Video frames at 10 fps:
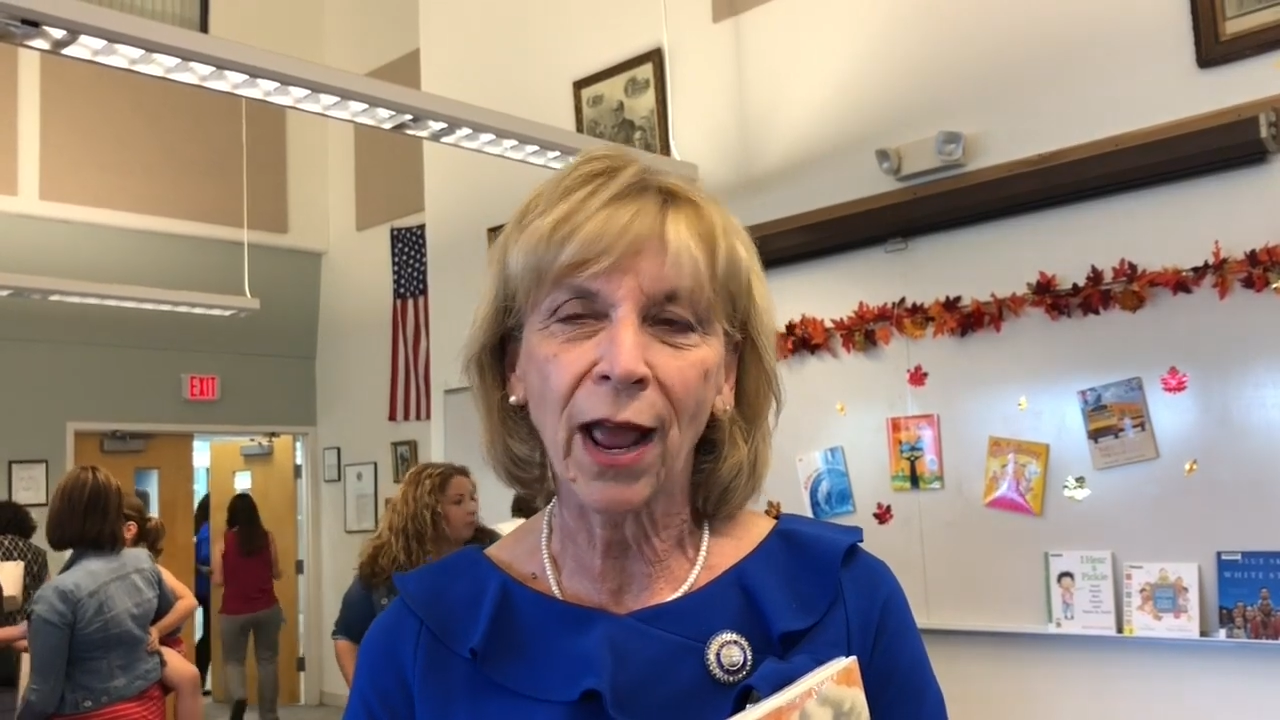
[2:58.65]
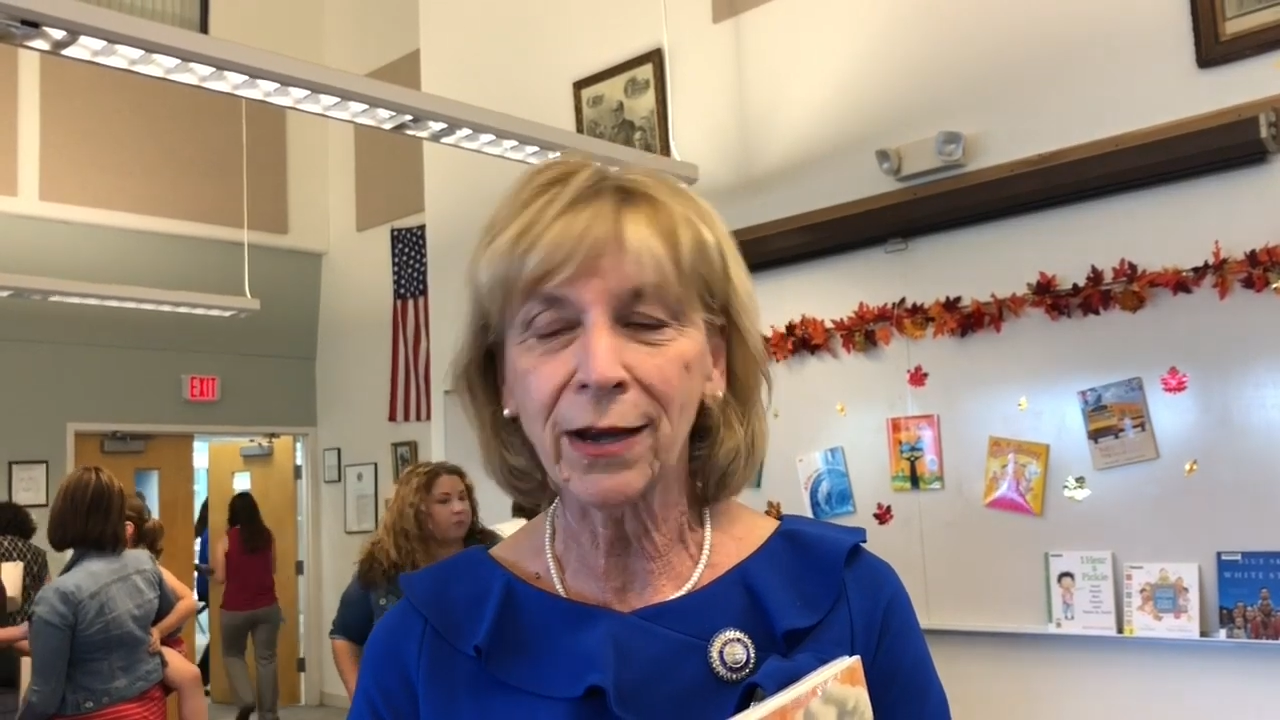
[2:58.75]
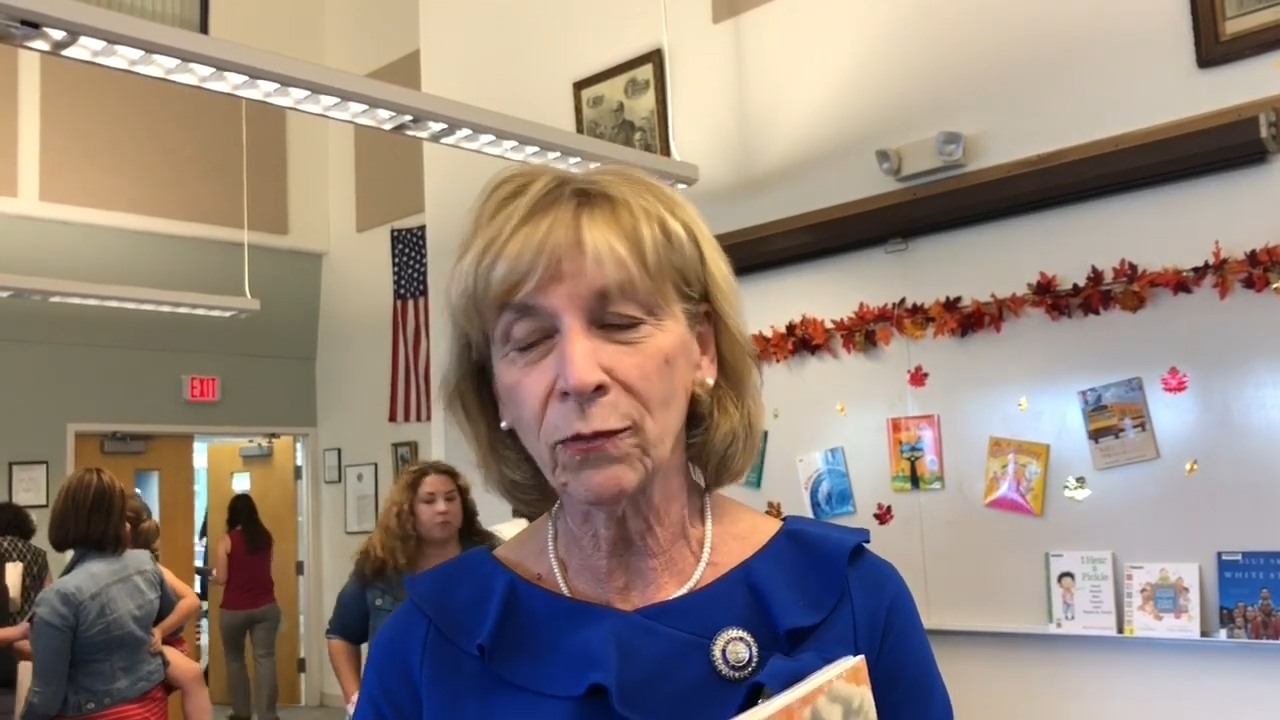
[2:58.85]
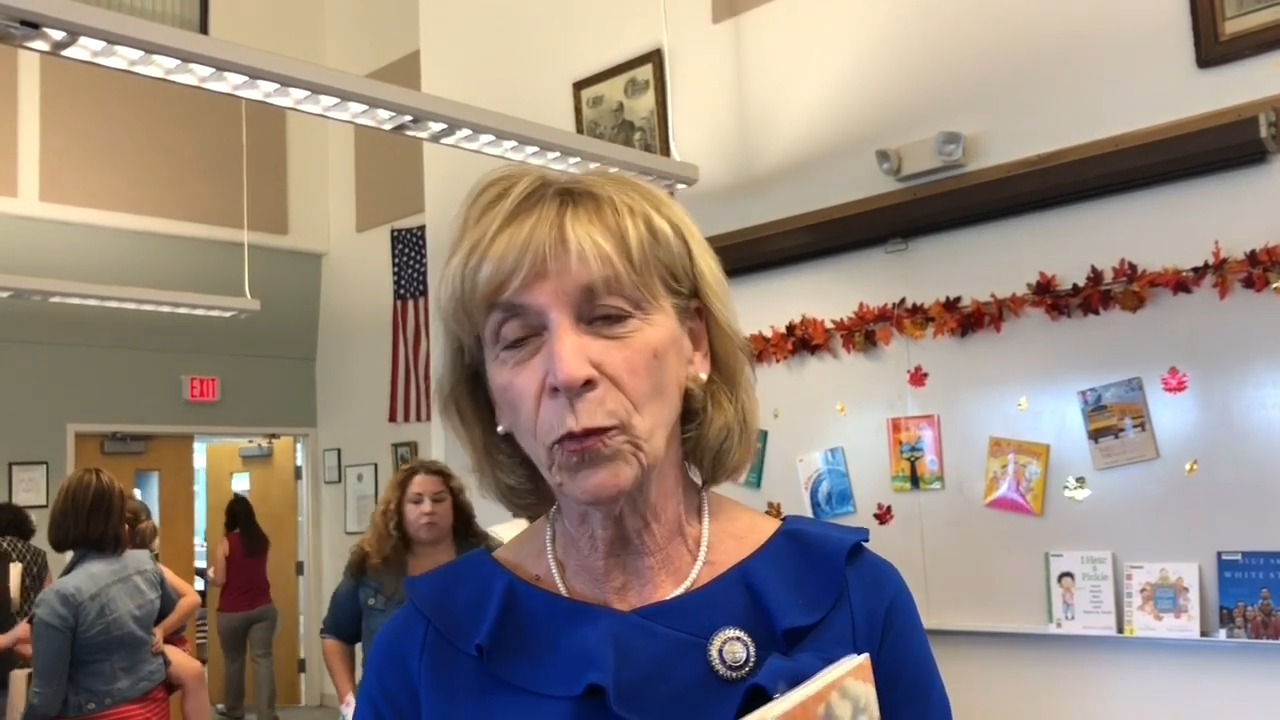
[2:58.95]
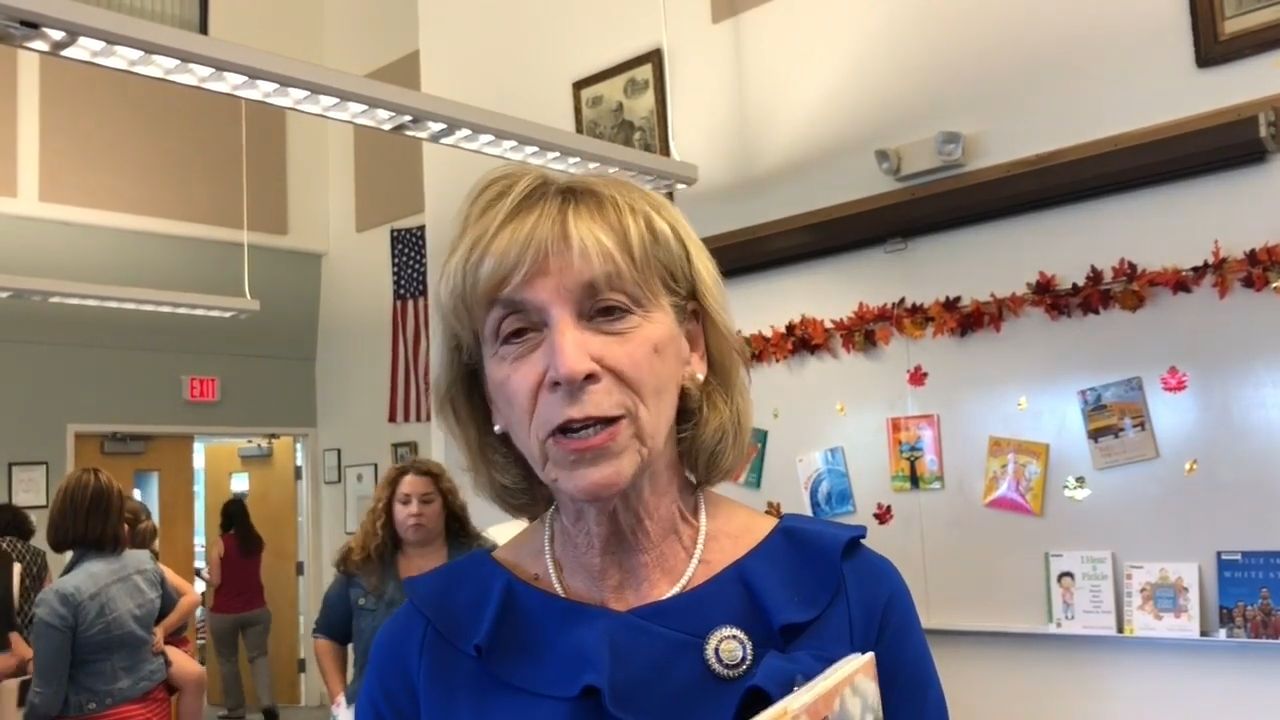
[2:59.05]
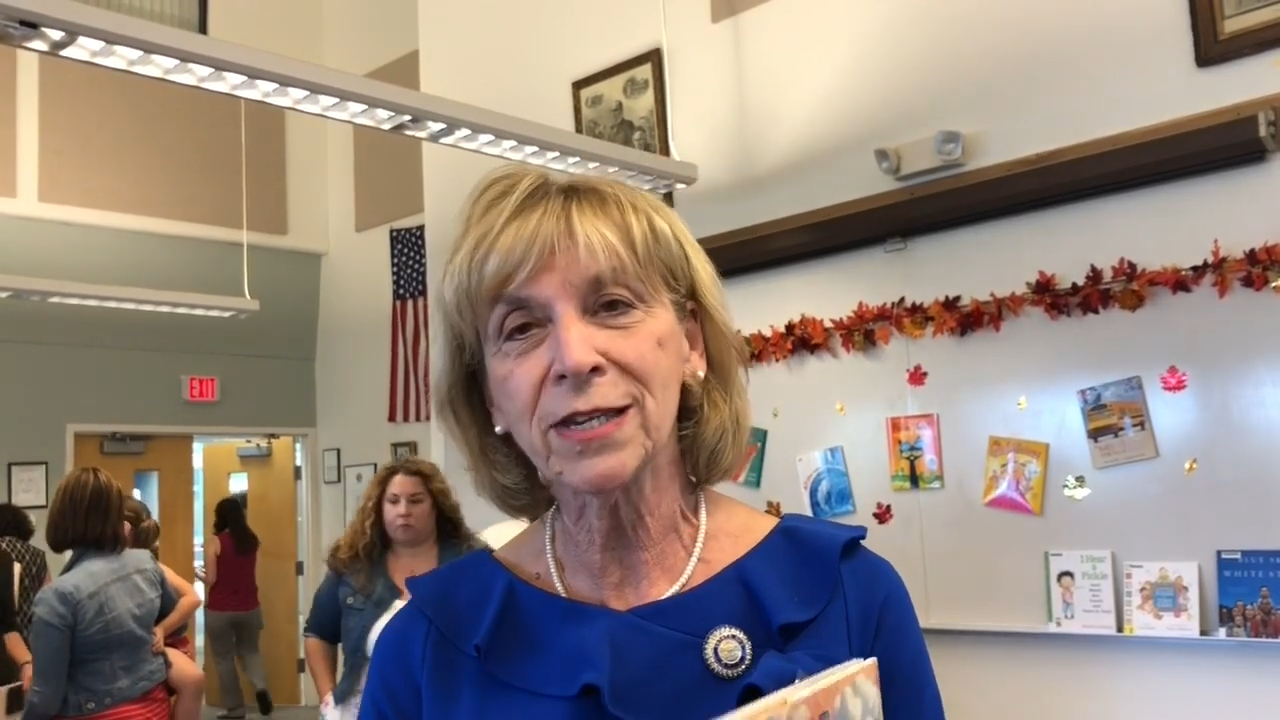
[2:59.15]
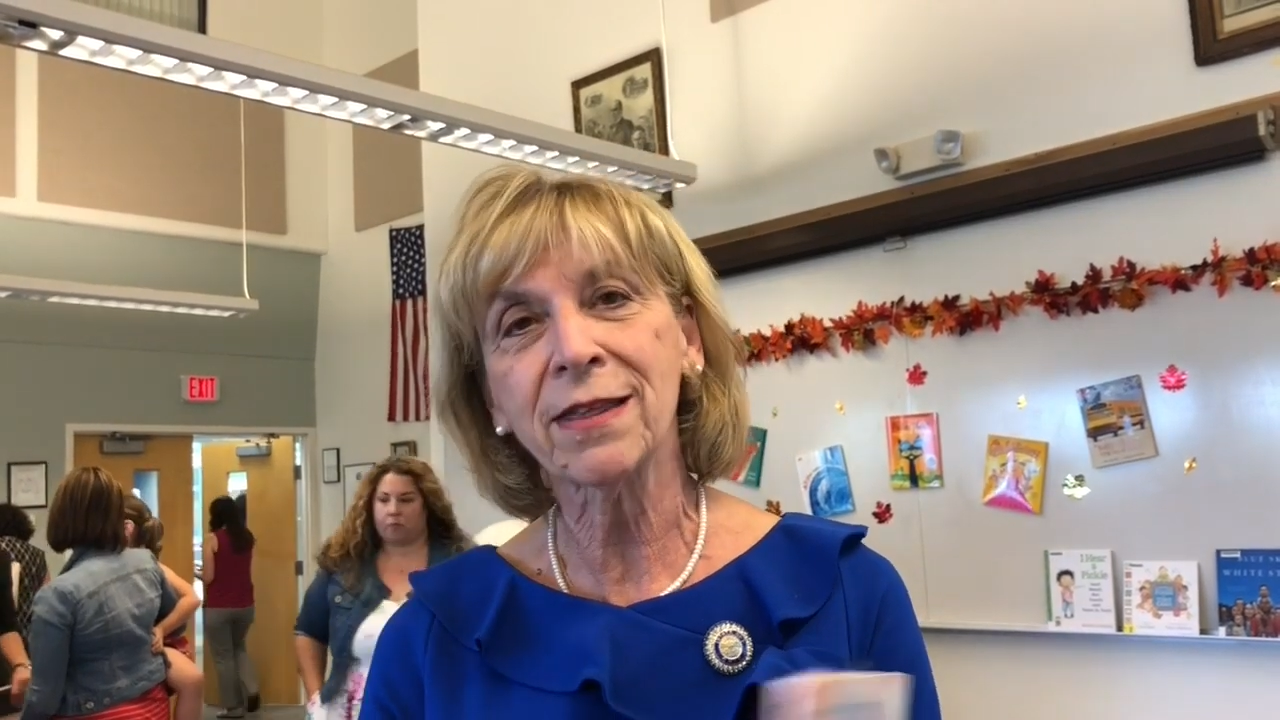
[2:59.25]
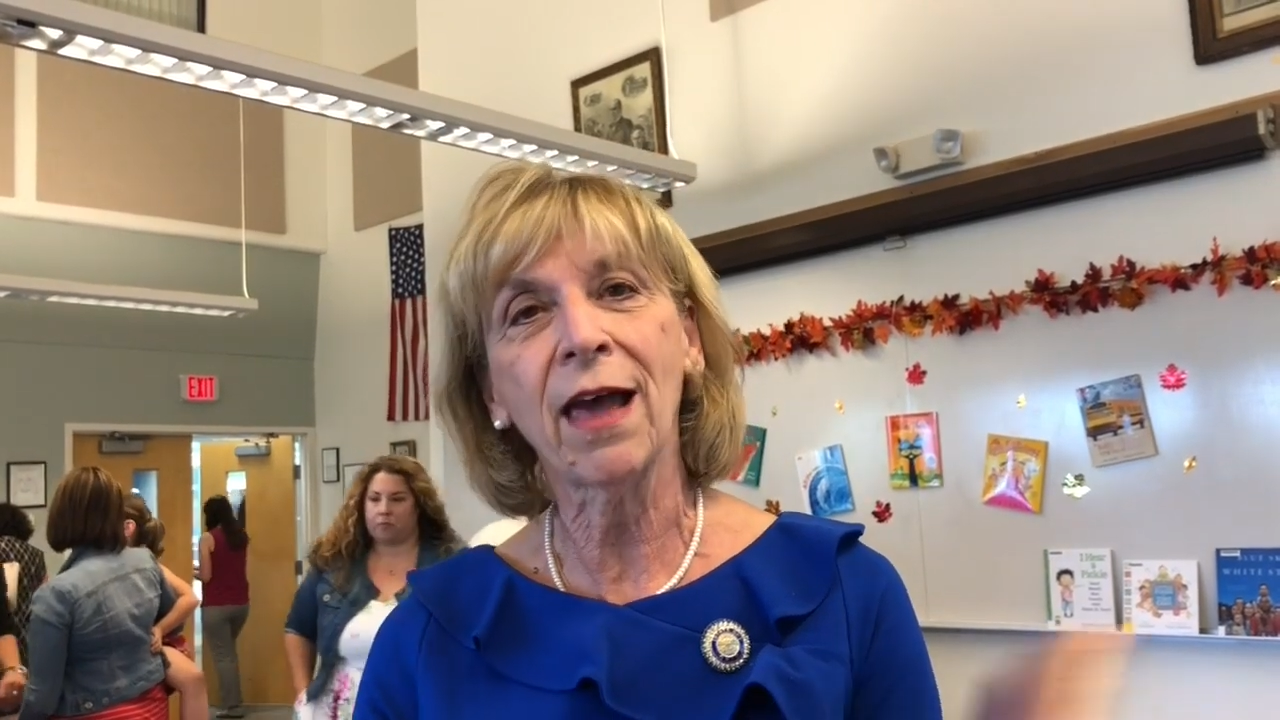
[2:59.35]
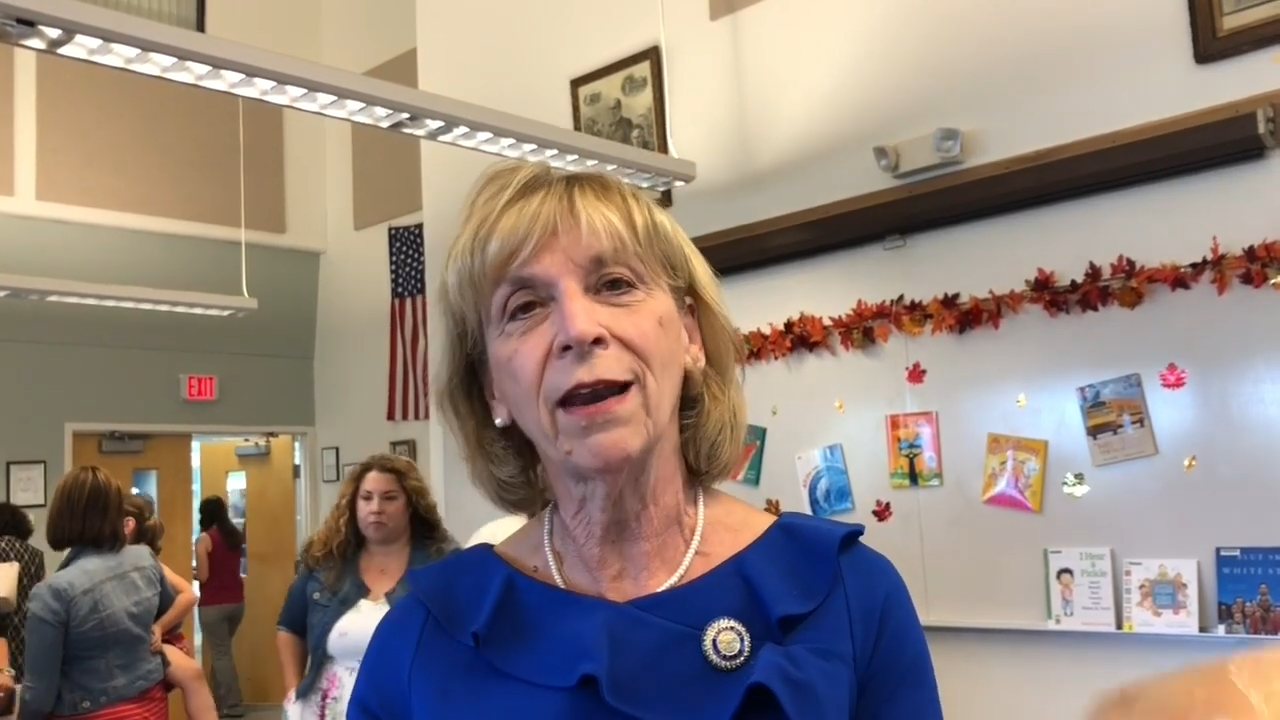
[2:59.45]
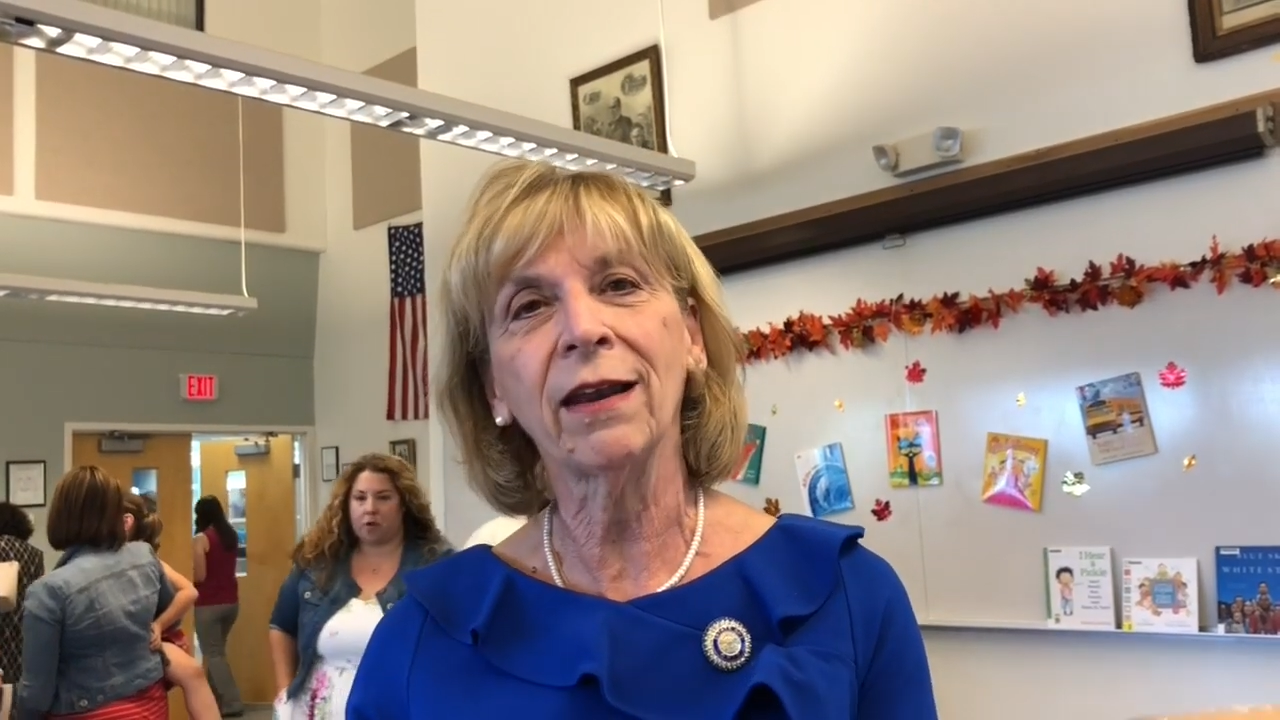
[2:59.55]
And we just
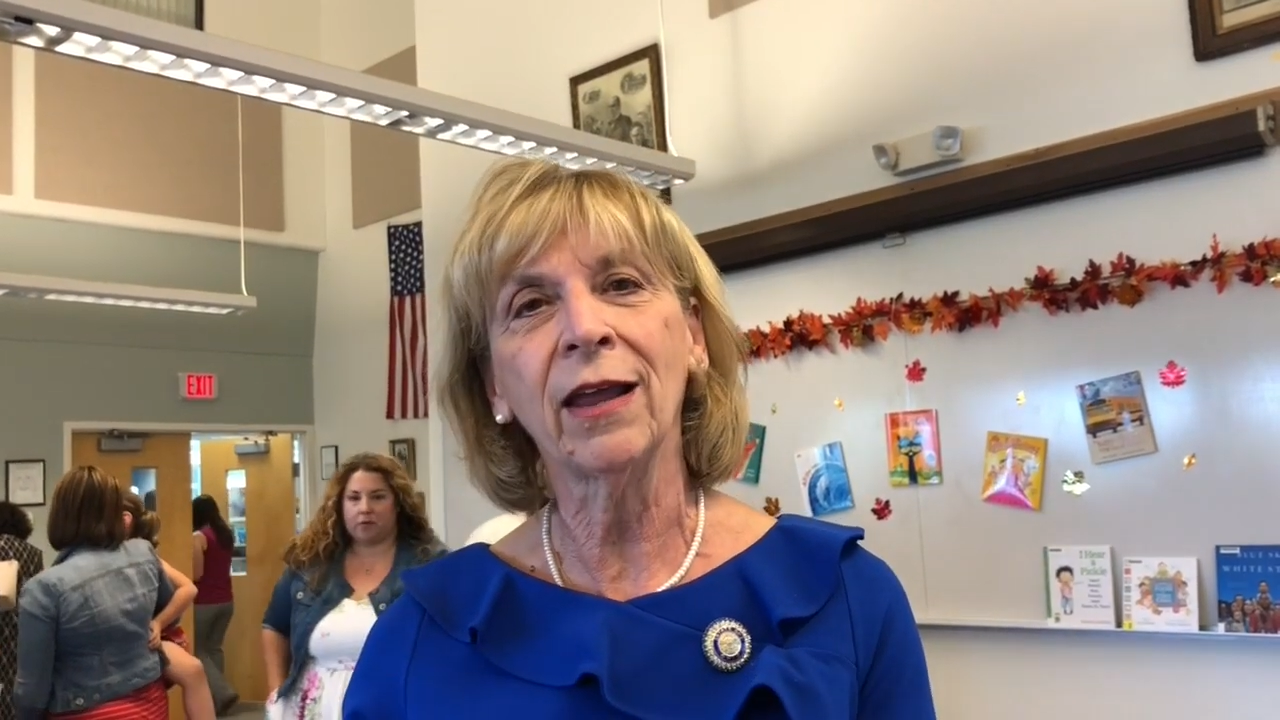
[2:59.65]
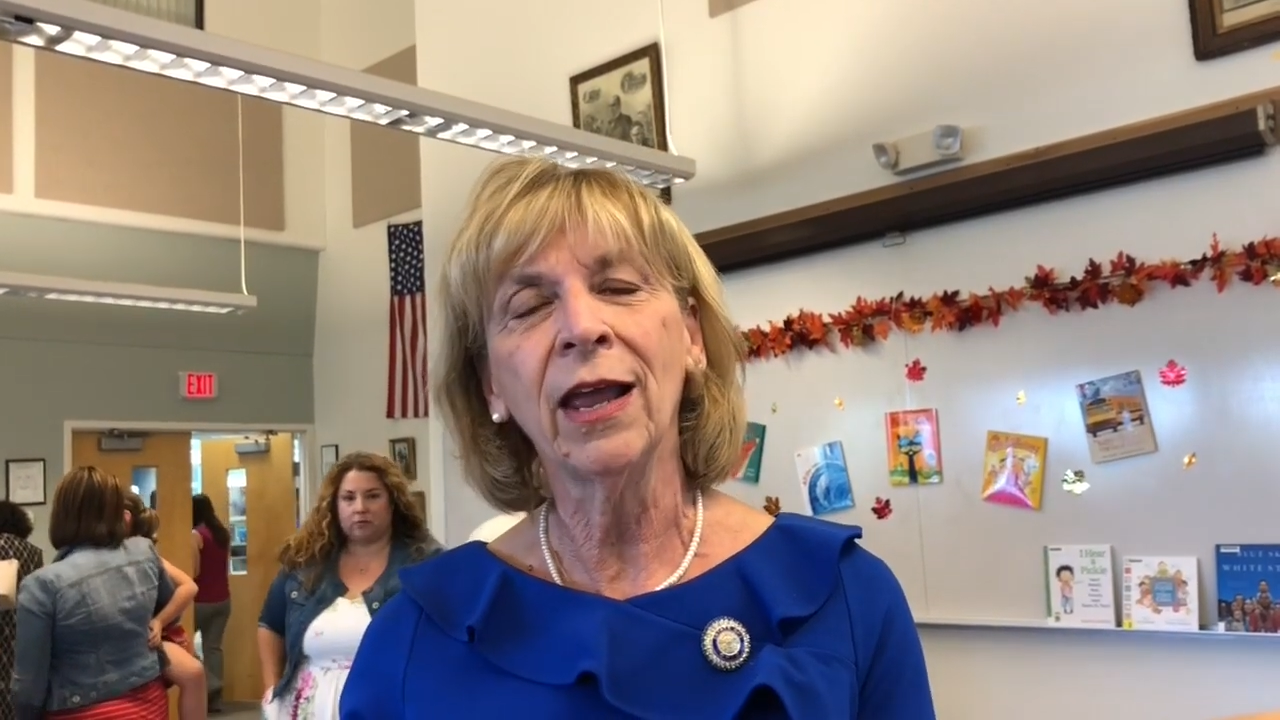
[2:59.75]
thought,